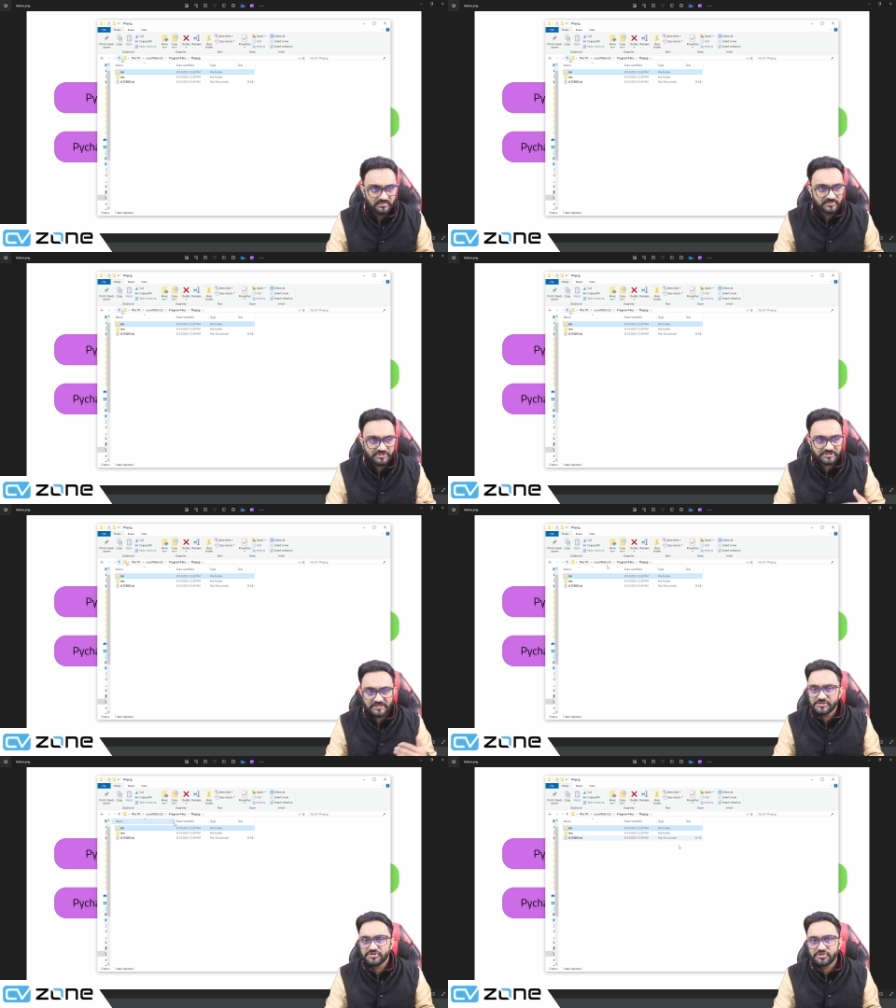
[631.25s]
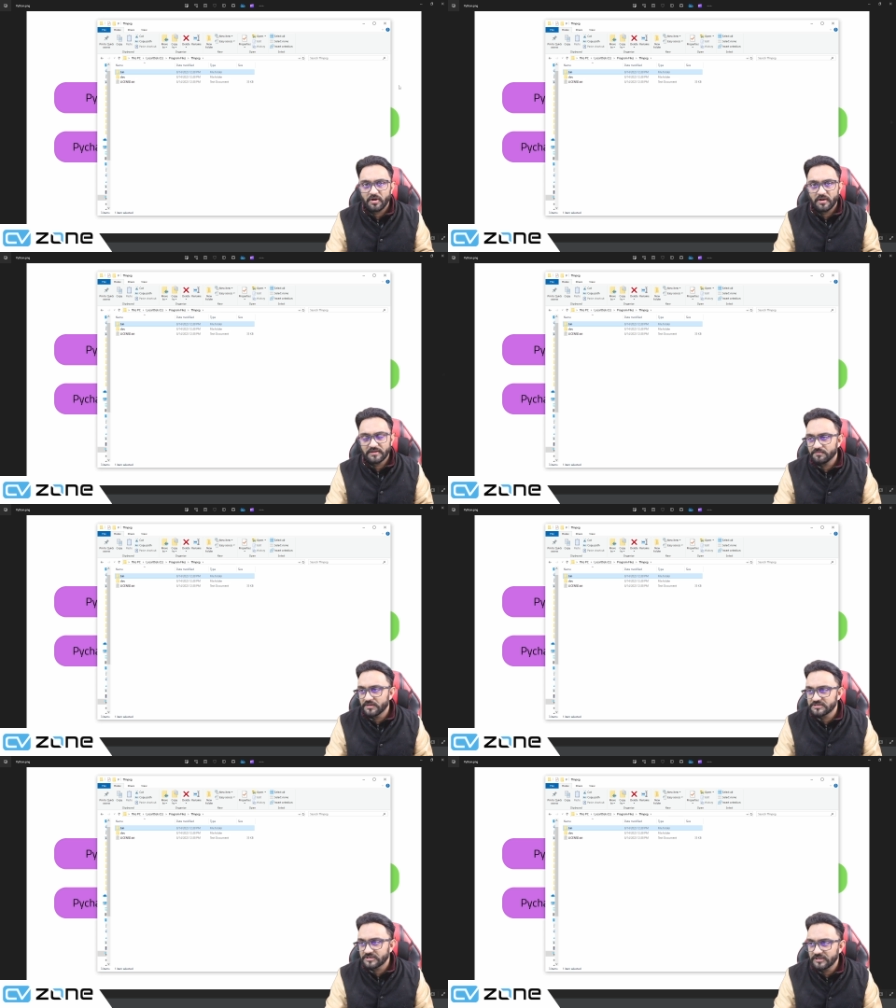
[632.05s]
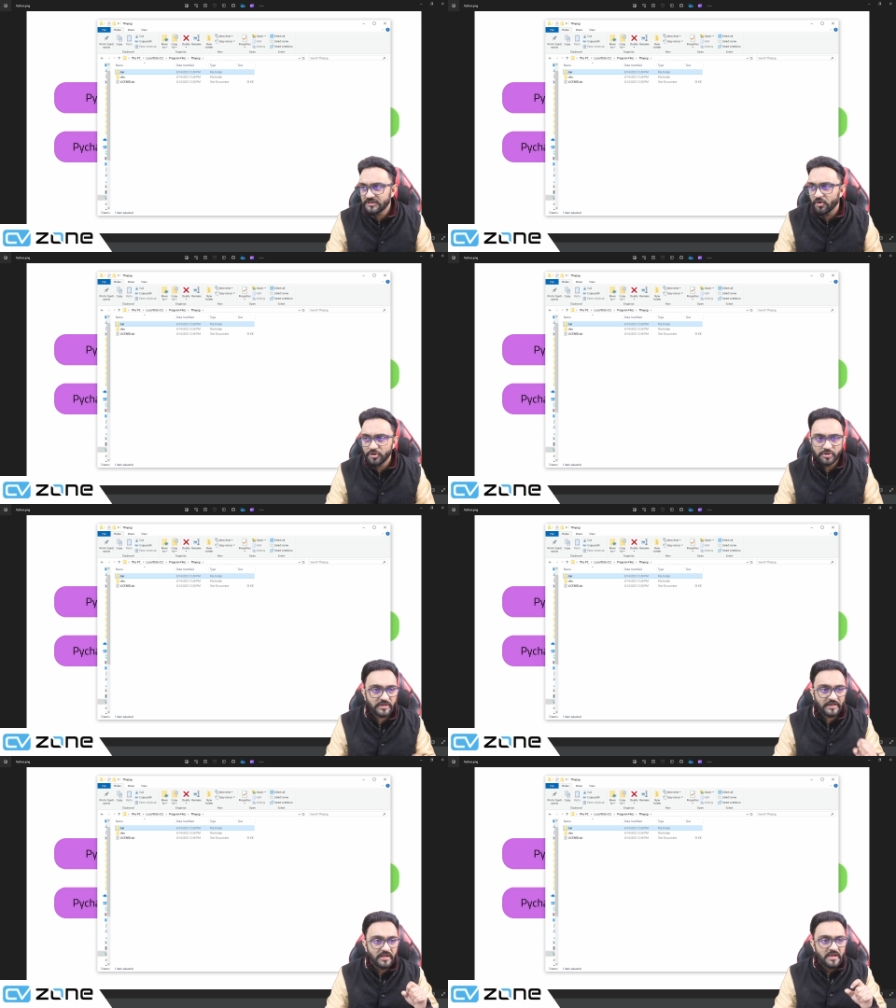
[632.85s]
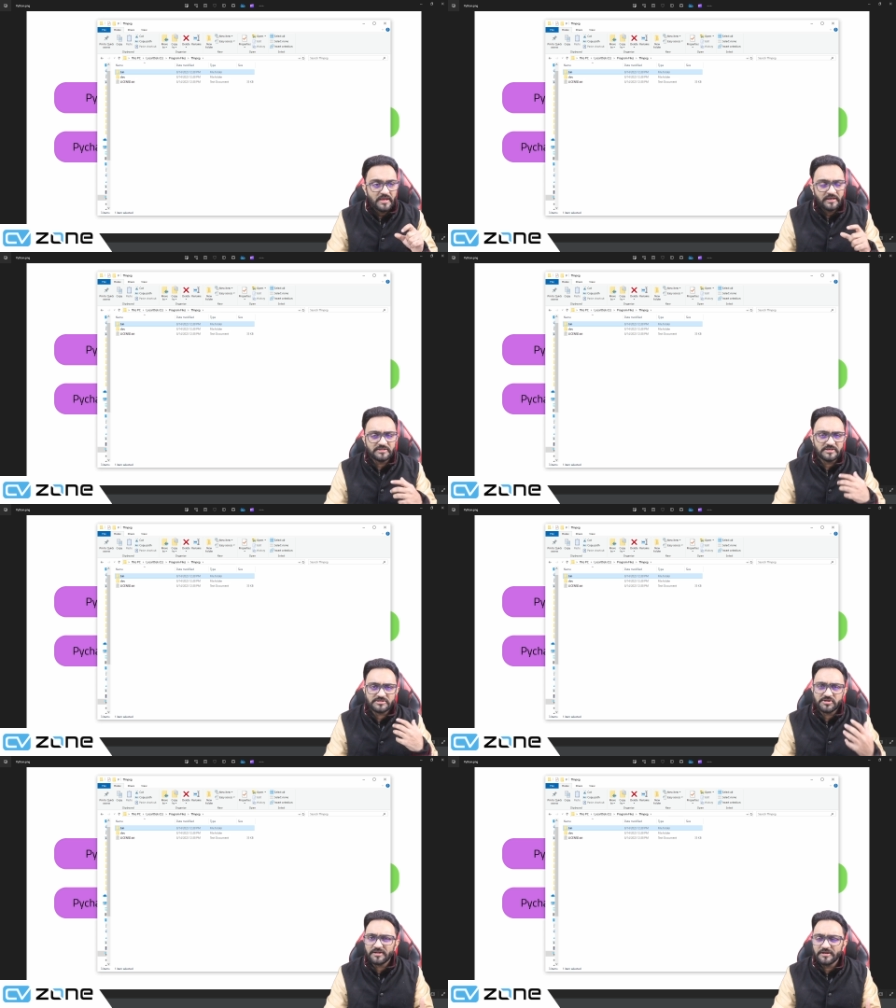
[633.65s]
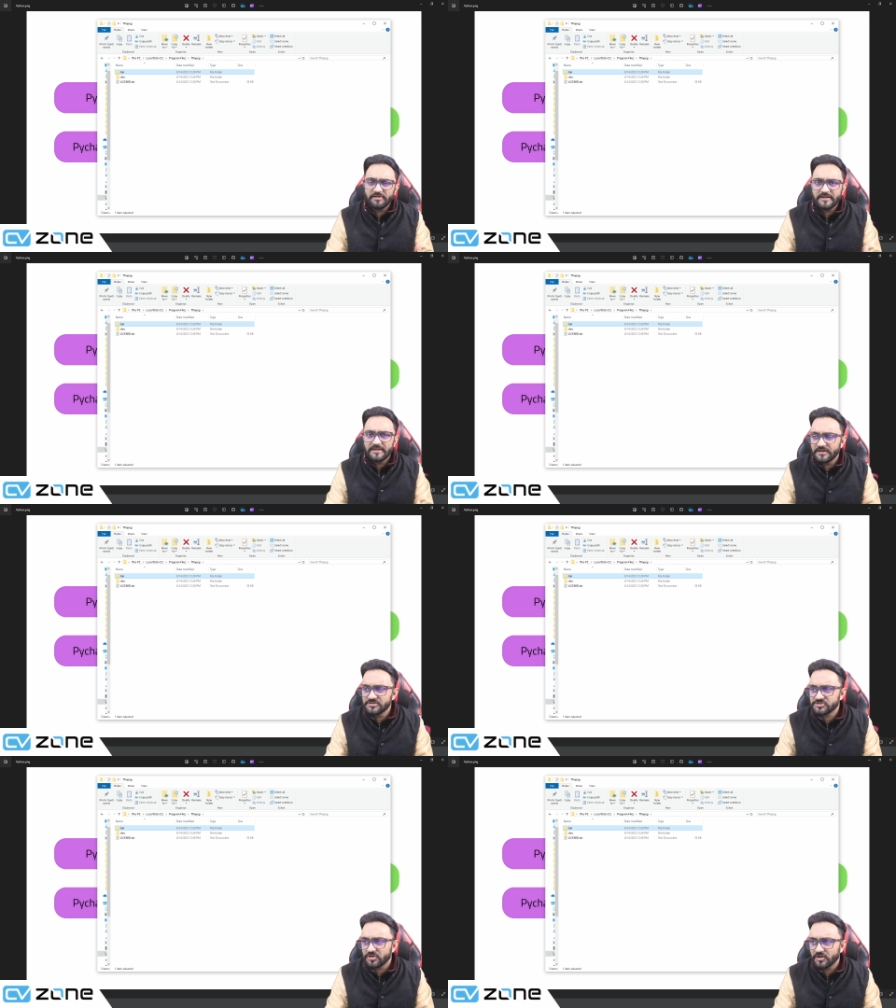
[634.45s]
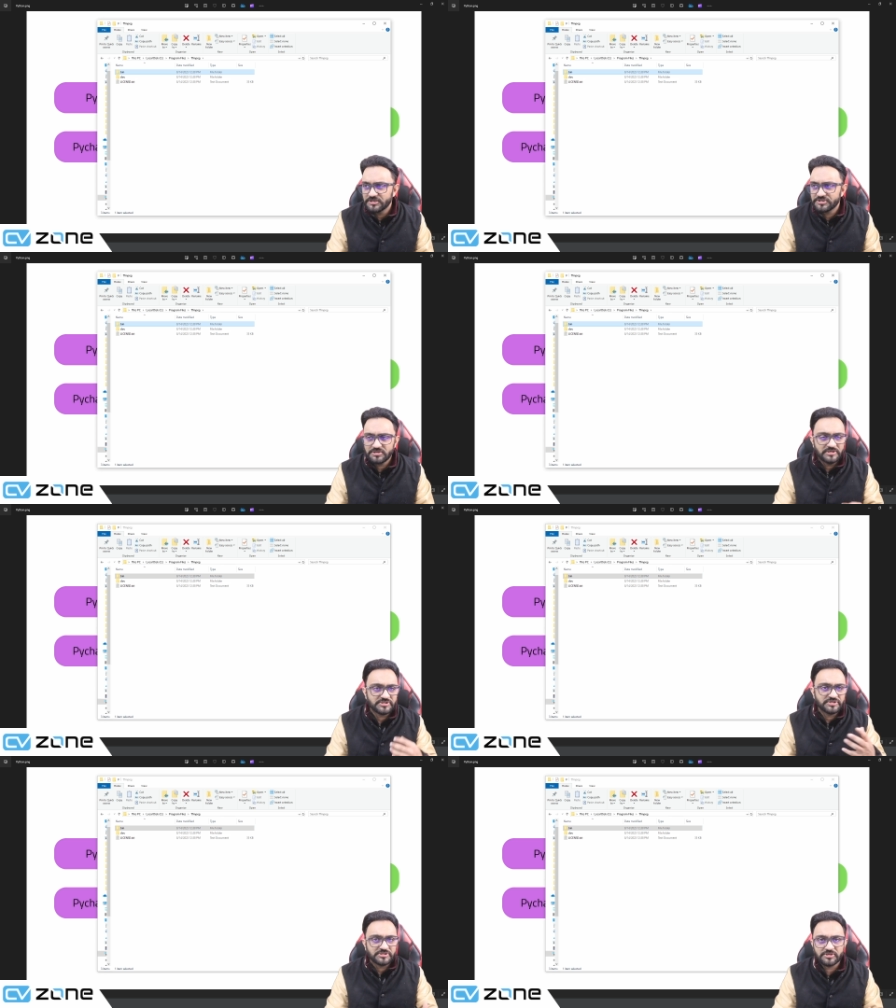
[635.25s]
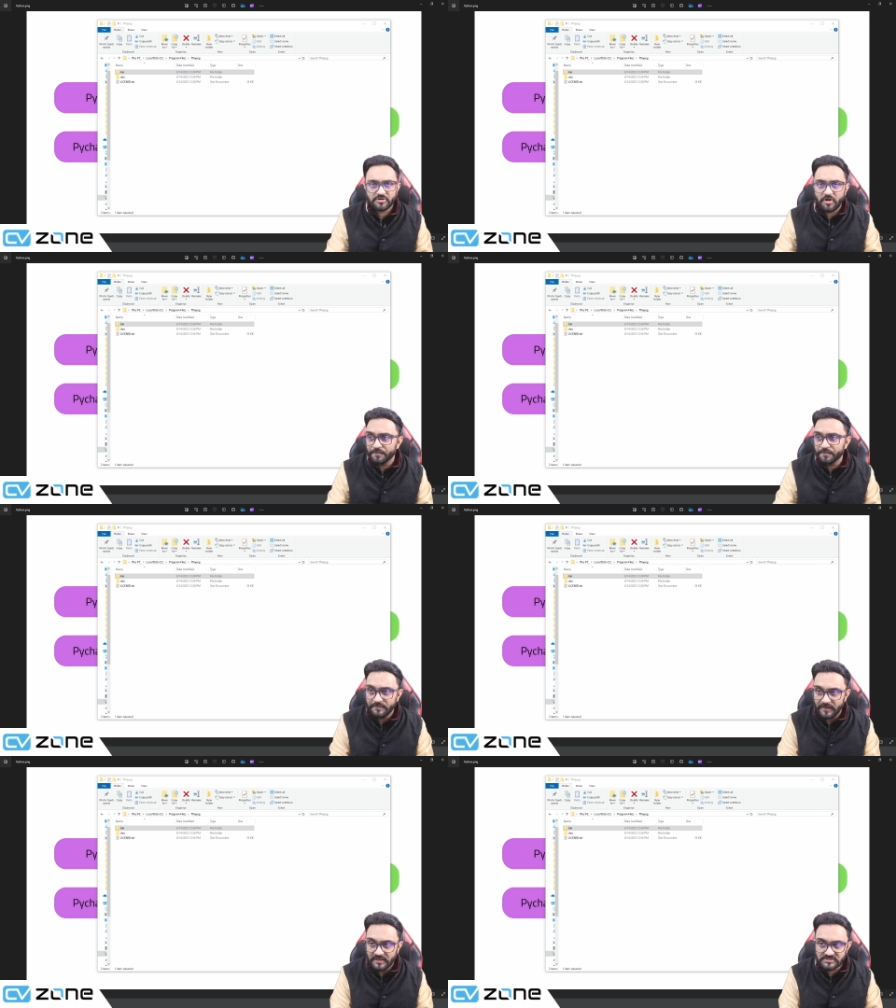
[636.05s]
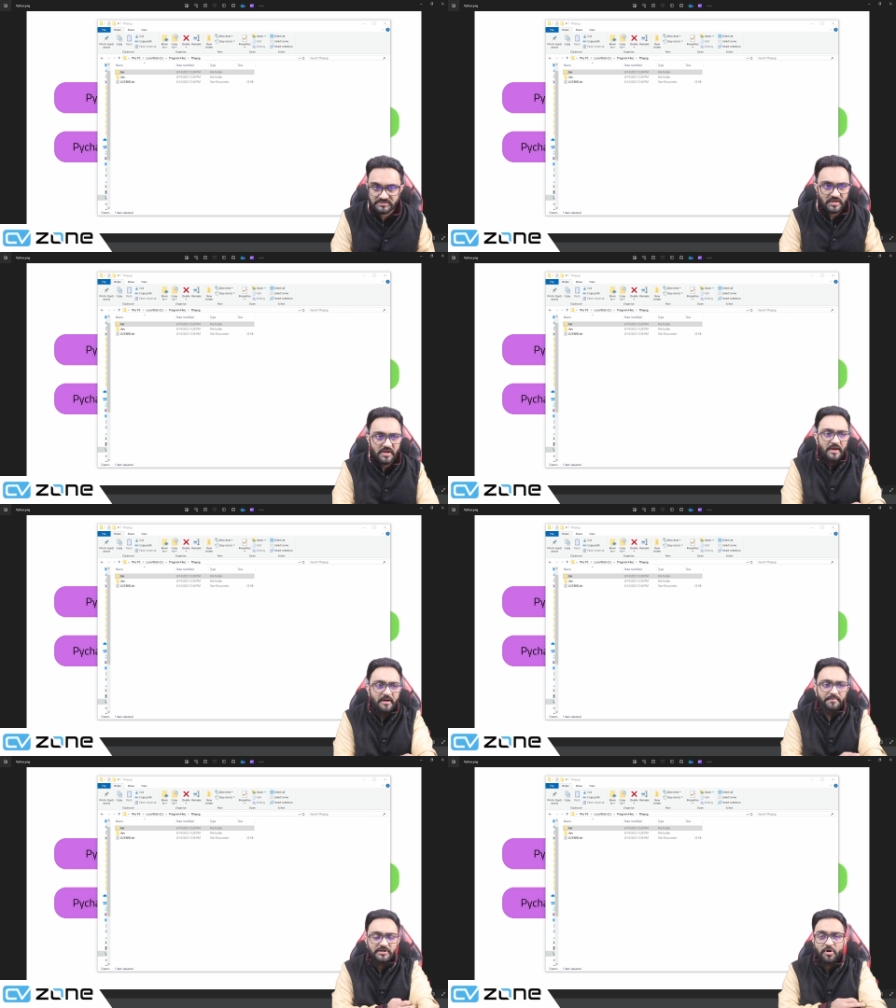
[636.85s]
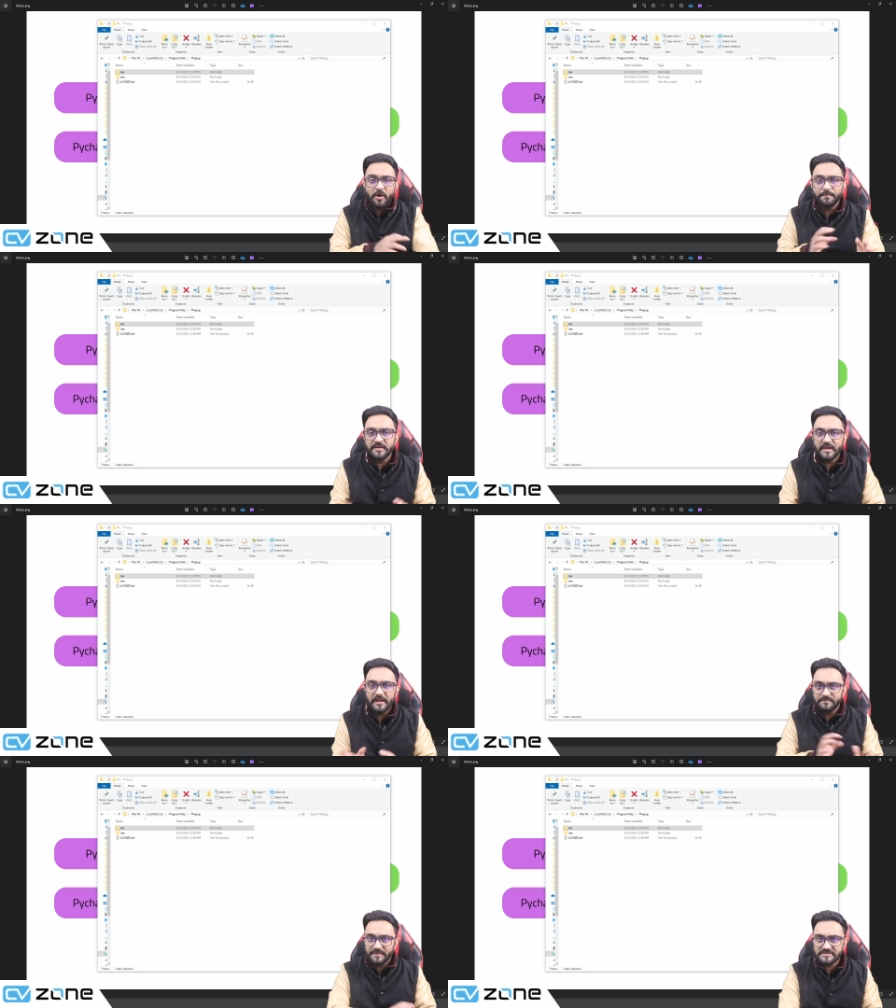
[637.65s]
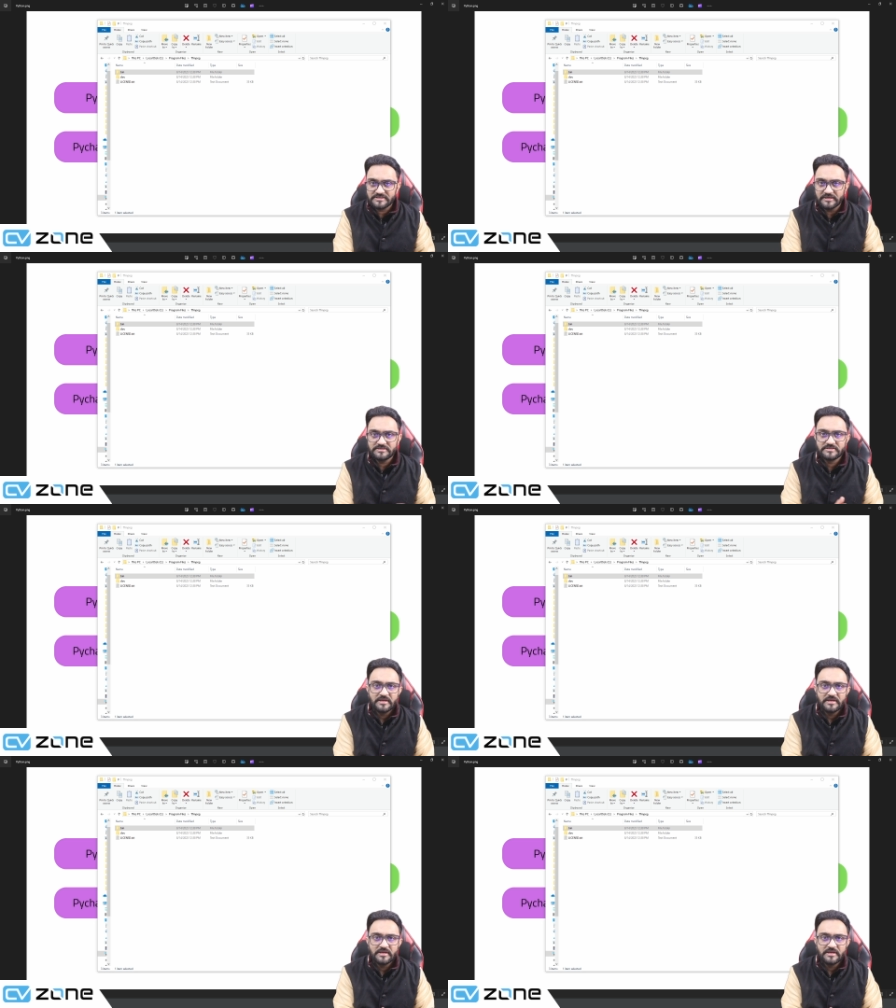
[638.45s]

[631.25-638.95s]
just install it basically. Or you can, it's not really an installation, it's just a copy paste, but copy and paste it